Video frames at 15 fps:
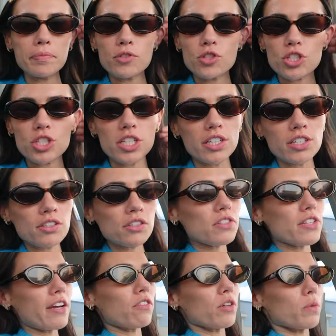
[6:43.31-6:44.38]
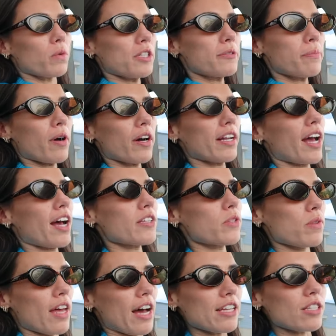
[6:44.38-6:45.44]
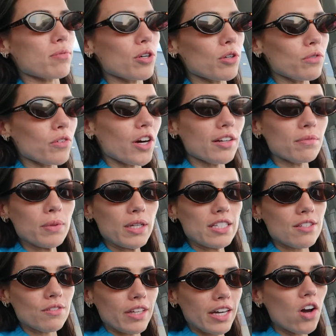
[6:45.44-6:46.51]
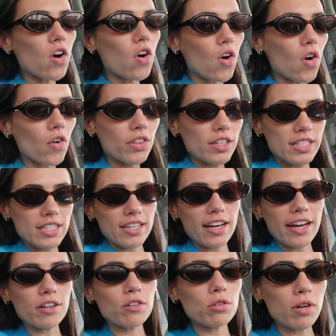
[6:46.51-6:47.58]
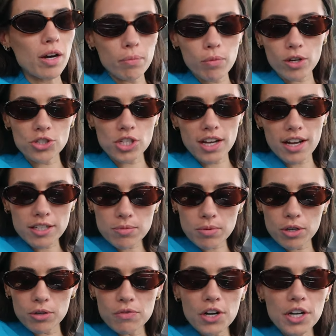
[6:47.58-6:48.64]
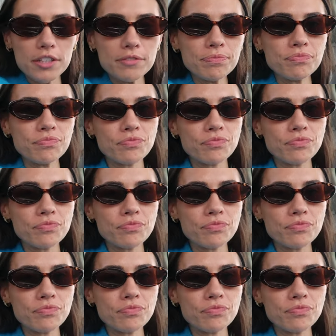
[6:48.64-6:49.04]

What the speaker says: Cheers Avery Woods podcast with Aspen Obard because of like all the tea. I grew up watching Aspen Obard.